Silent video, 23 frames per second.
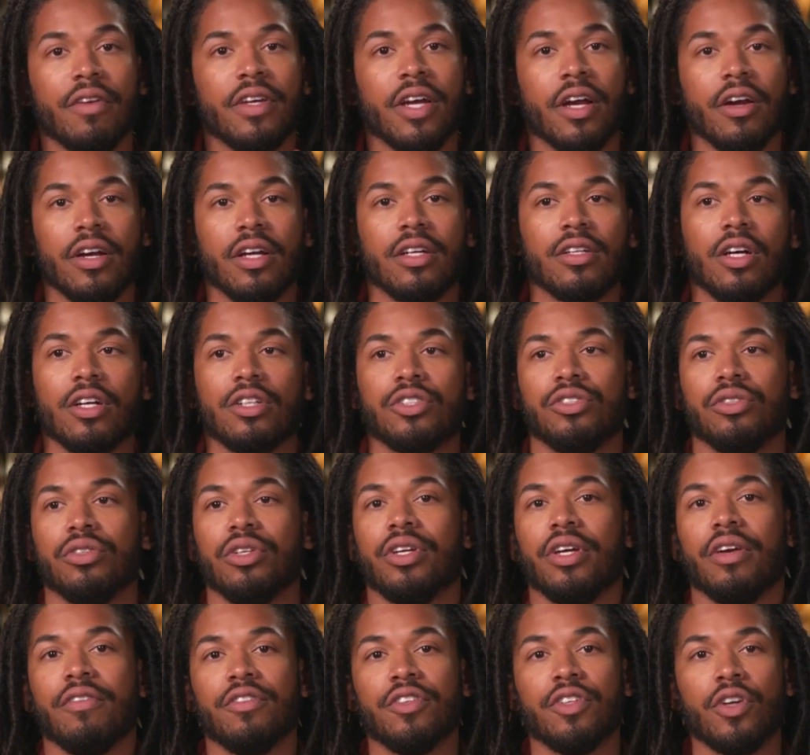have Gary Clark Jr.,
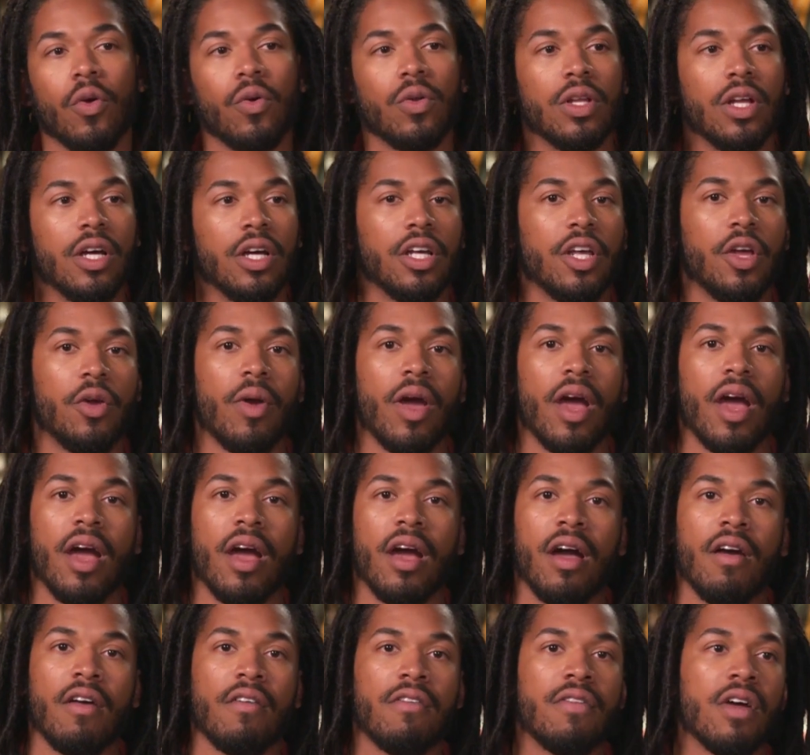you have Yola, you
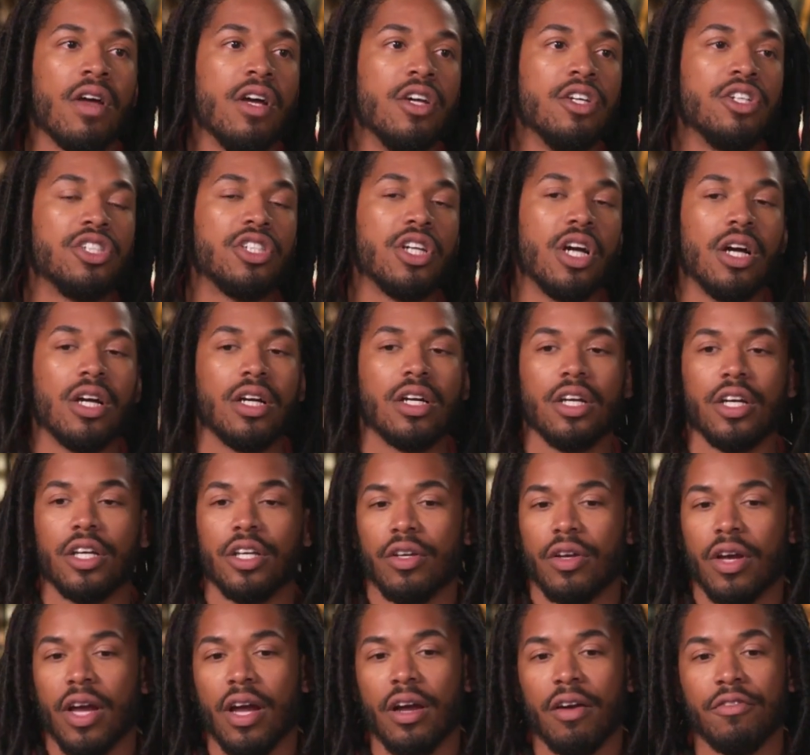have Shonka,
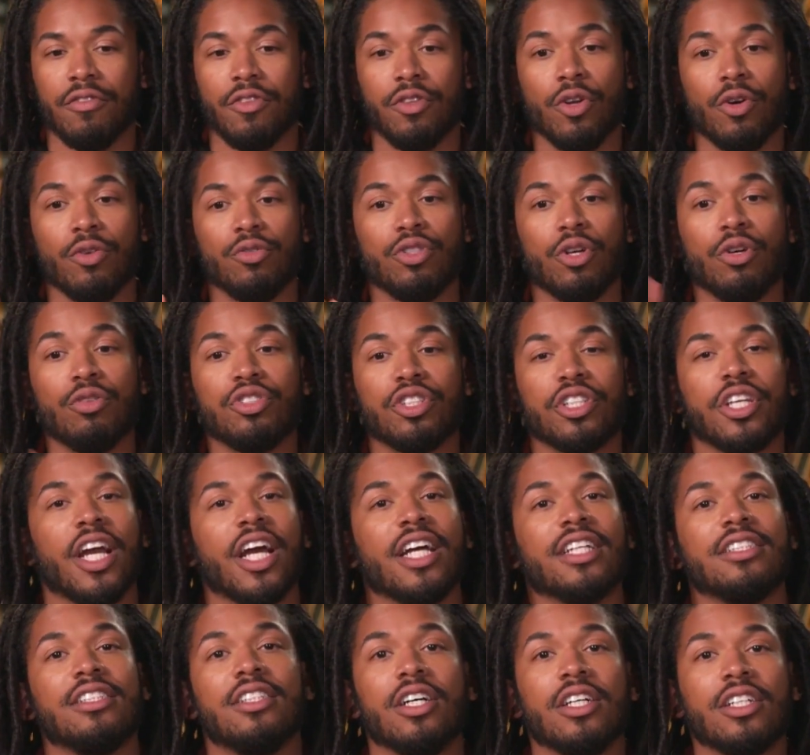you have you know Doja
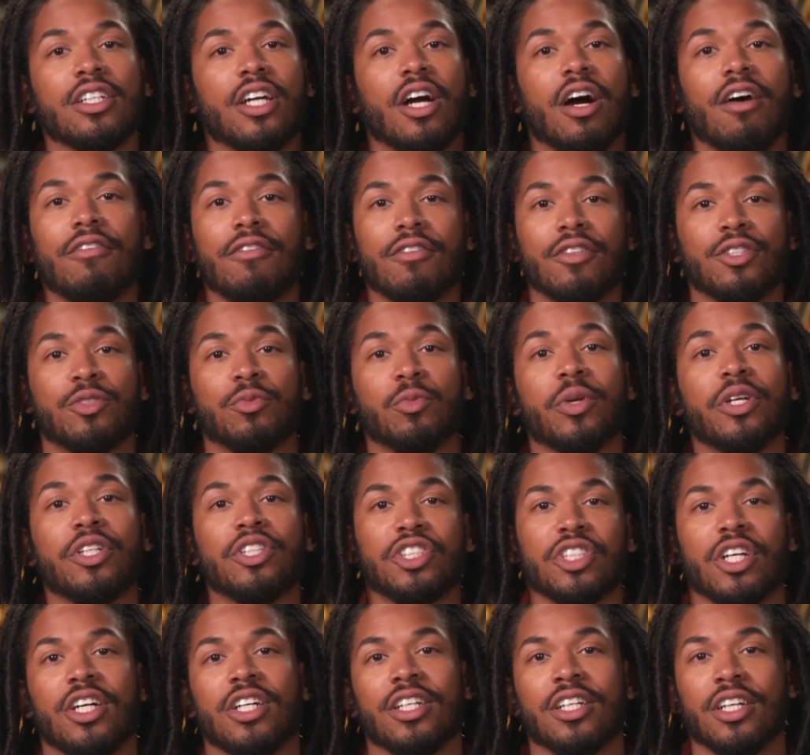Cat's done covers with
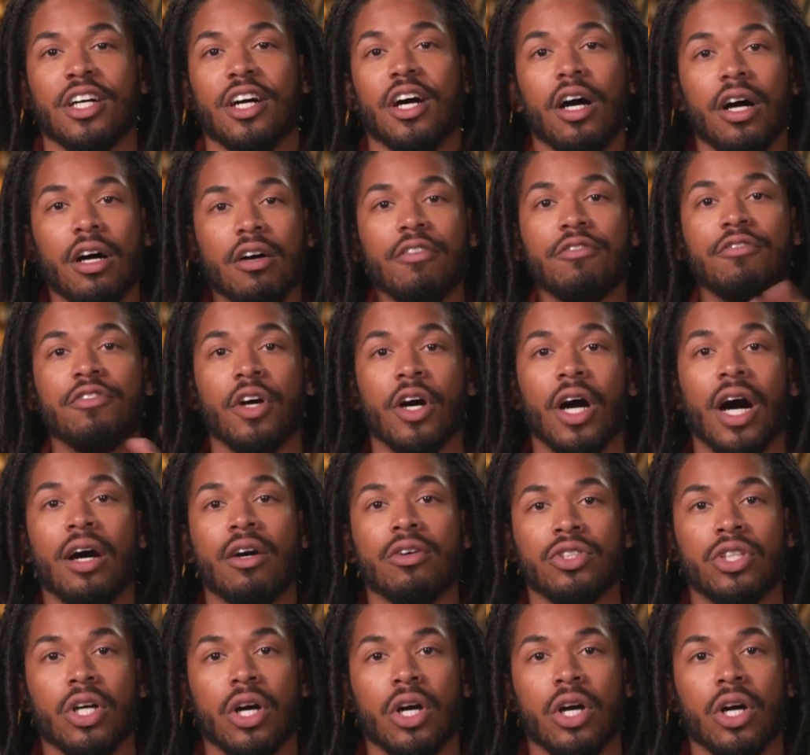Shonka of Hound